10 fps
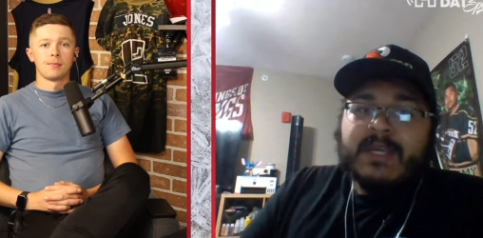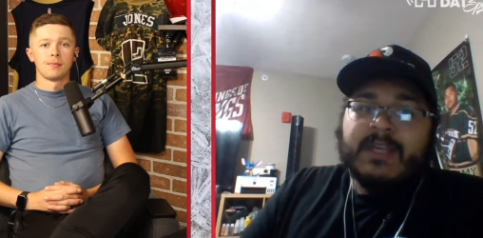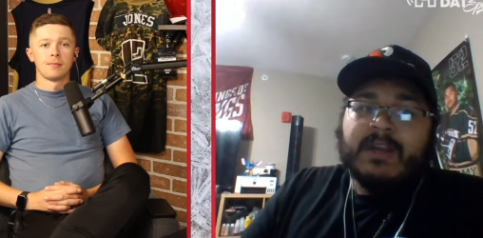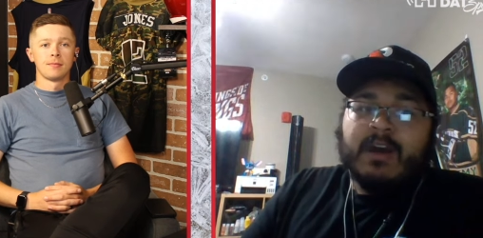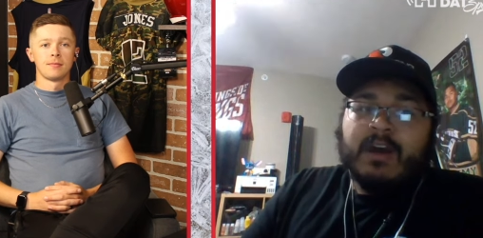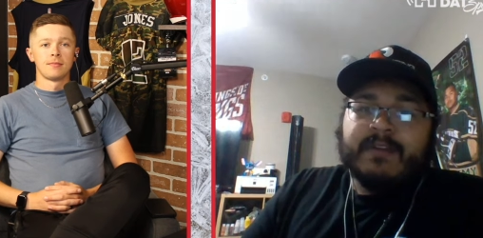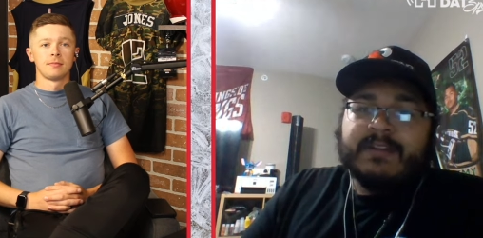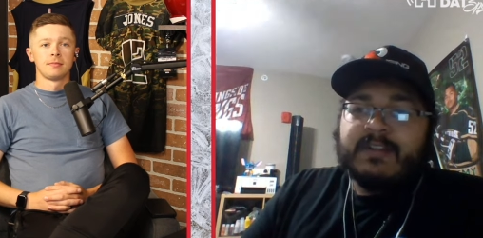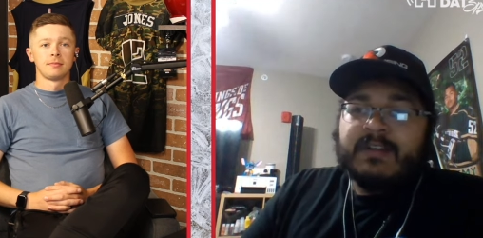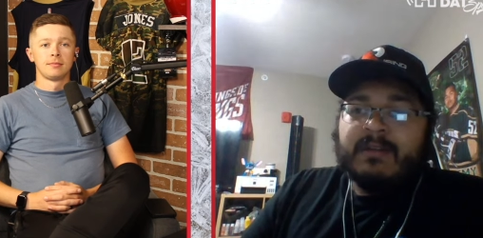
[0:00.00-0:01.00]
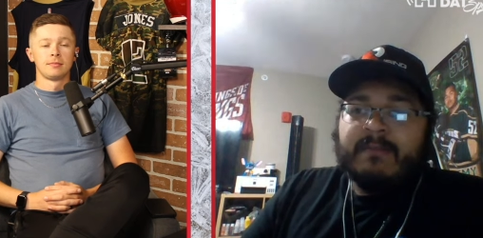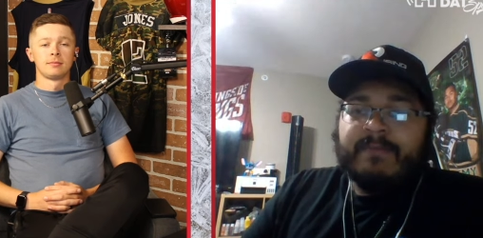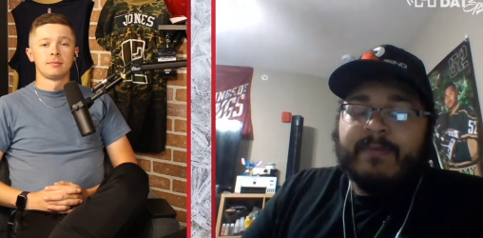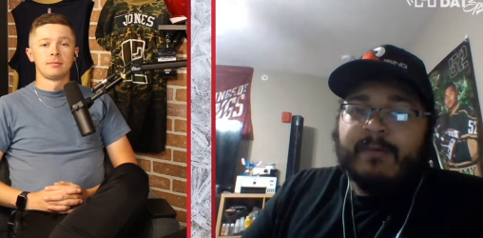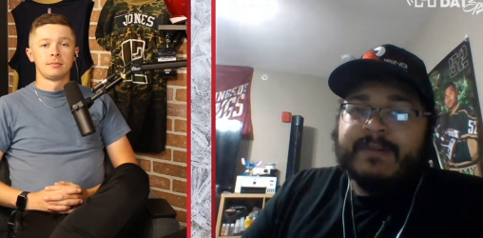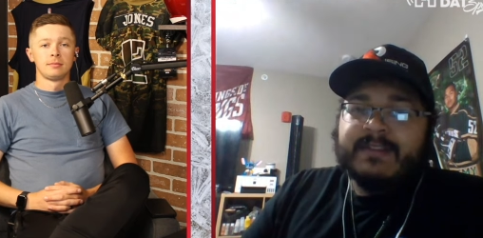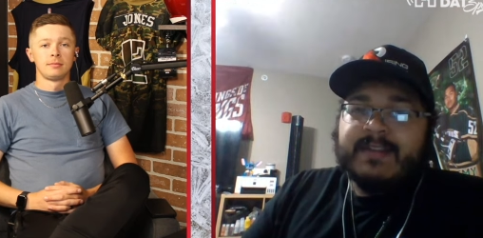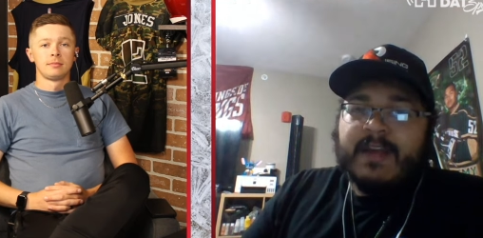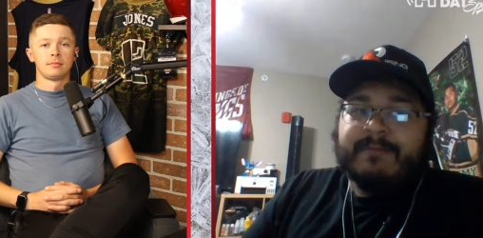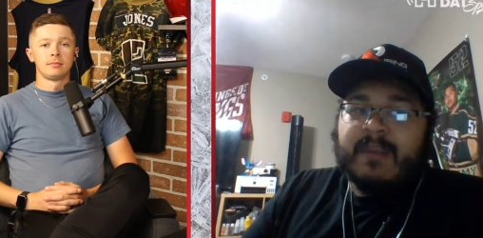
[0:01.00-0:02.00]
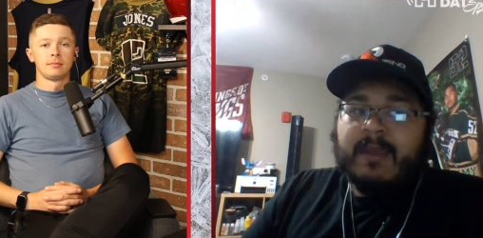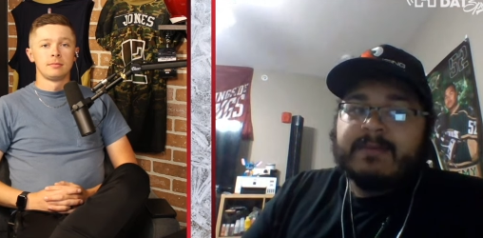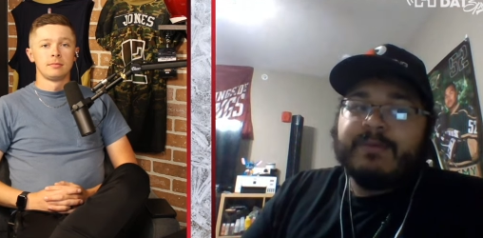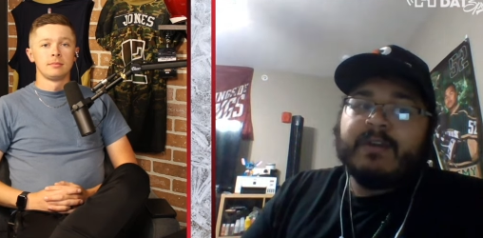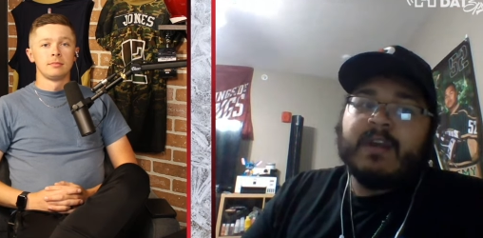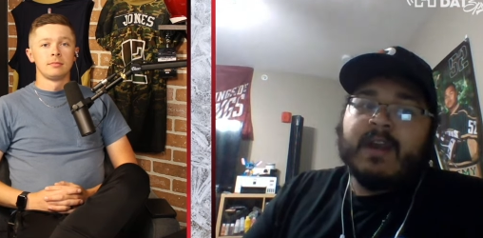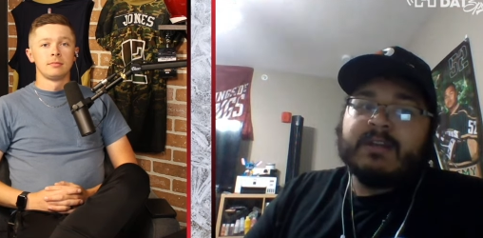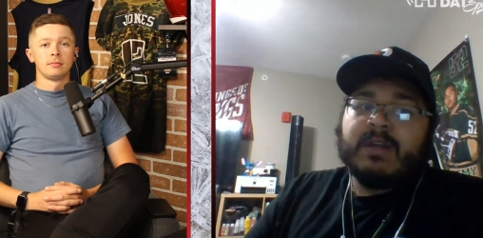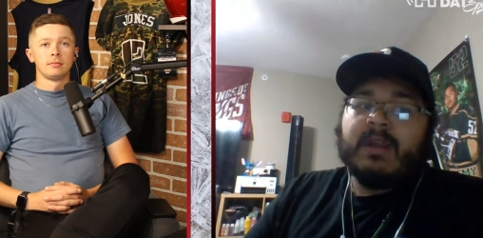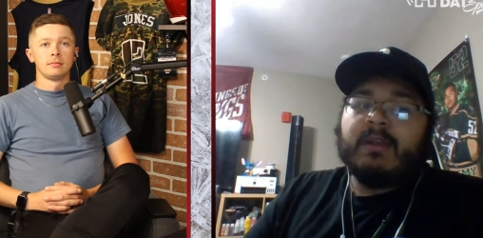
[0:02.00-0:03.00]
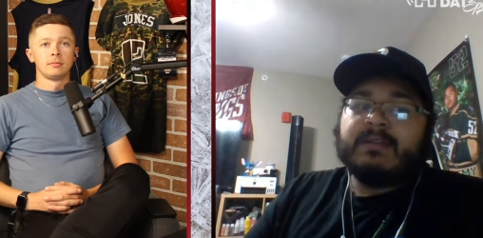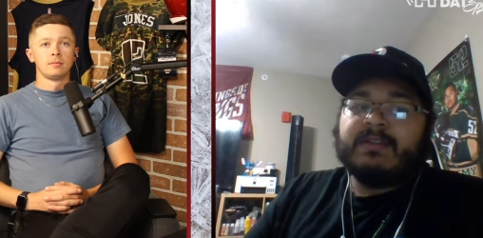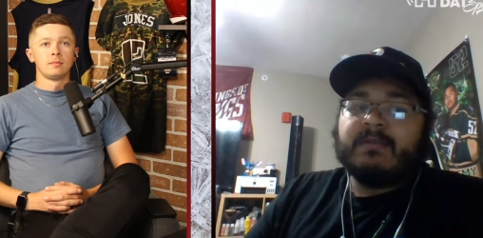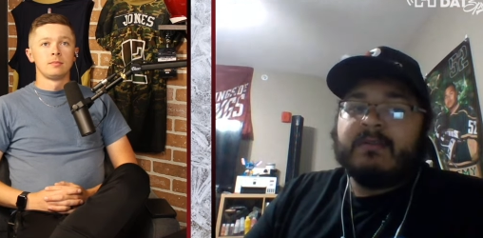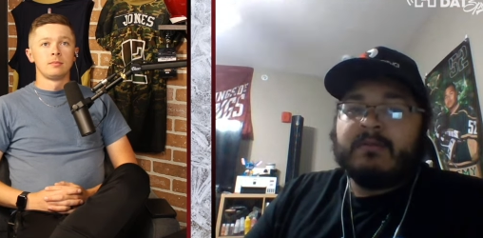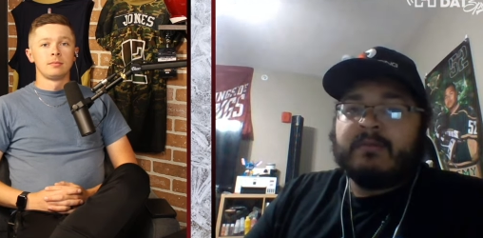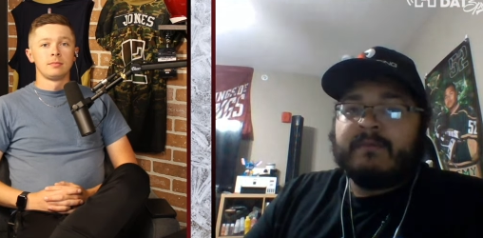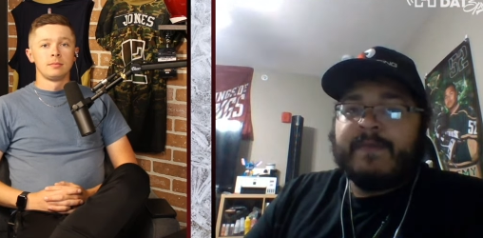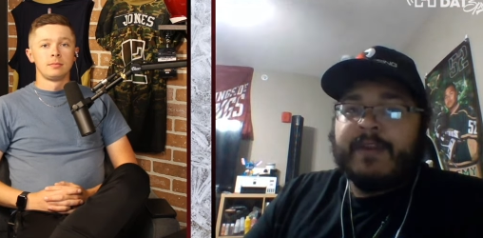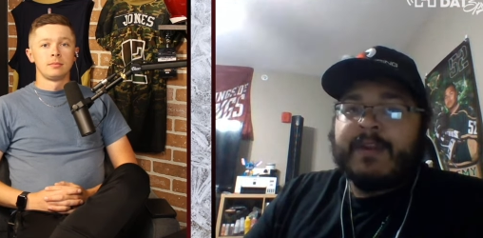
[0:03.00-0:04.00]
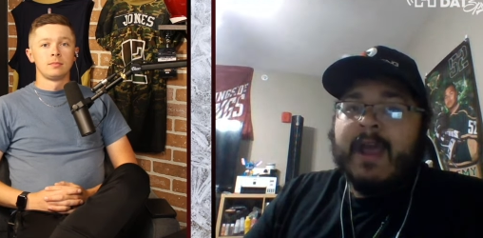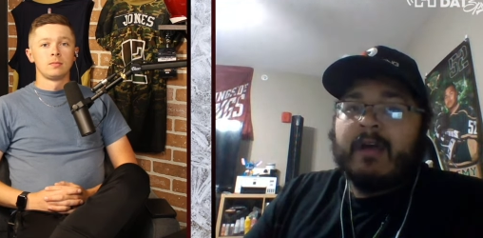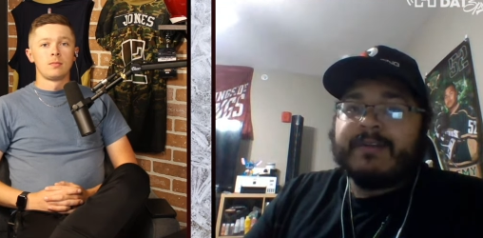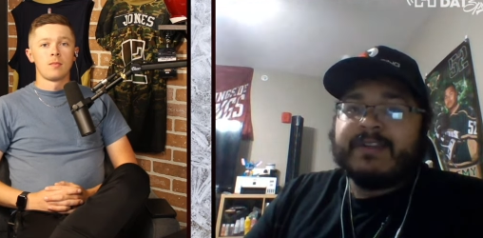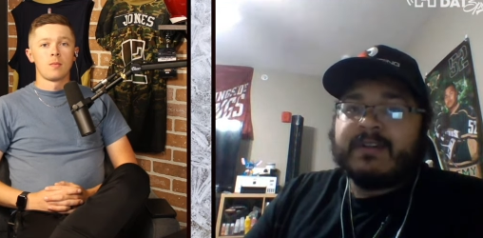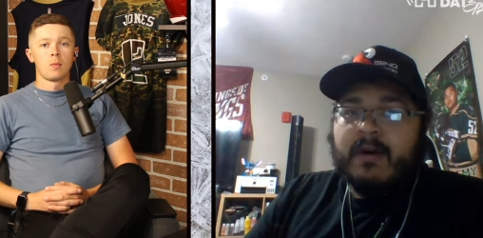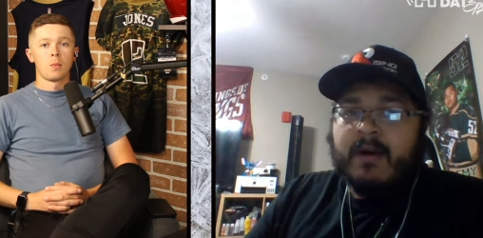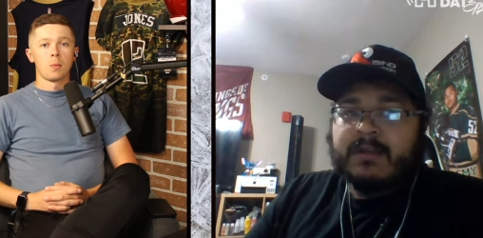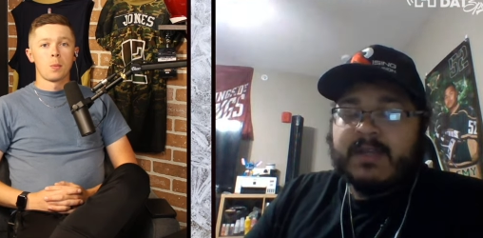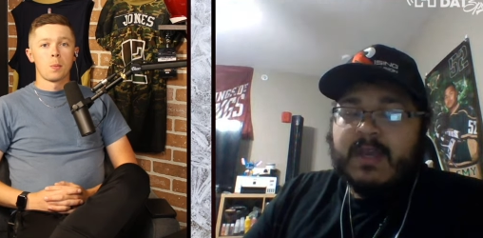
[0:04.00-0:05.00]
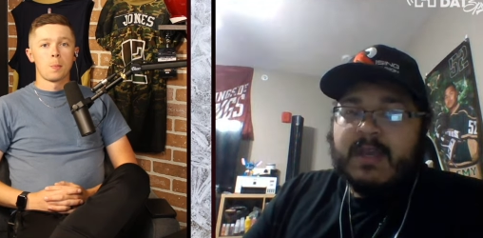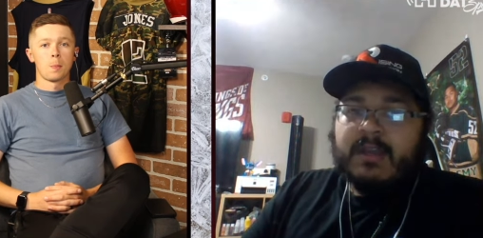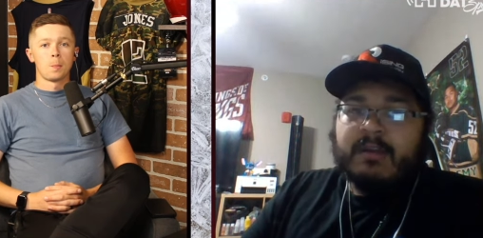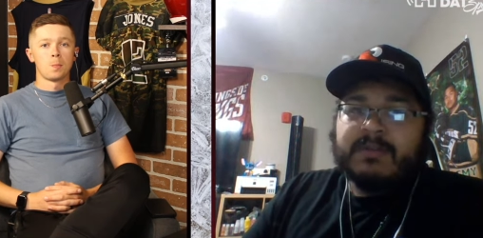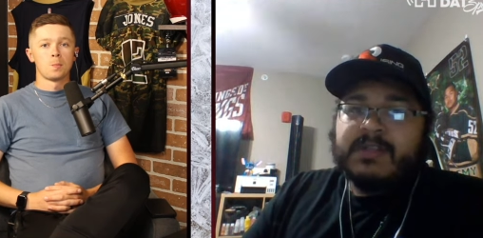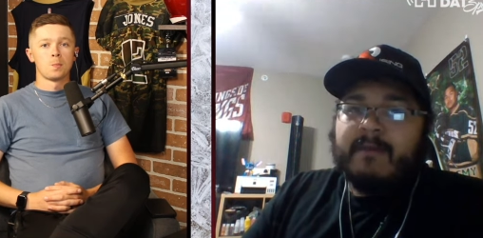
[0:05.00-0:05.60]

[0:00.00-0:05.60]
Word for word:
Speaker 1: Then obviously once the time came to where he got traded to the Dallas Stars, it was